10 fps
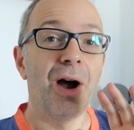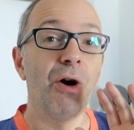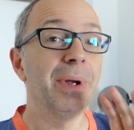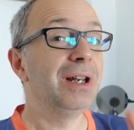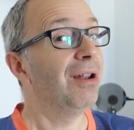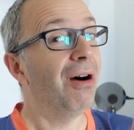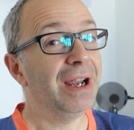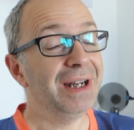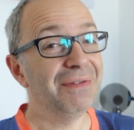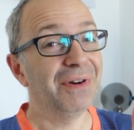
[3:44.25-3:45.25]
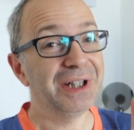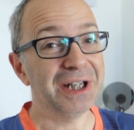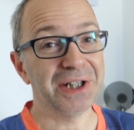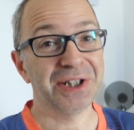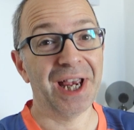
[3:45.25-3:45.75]
I'd be lying if I
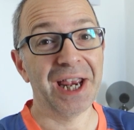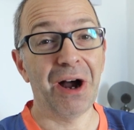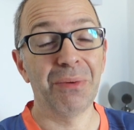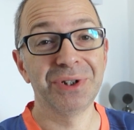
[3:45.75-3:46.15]
didn't say I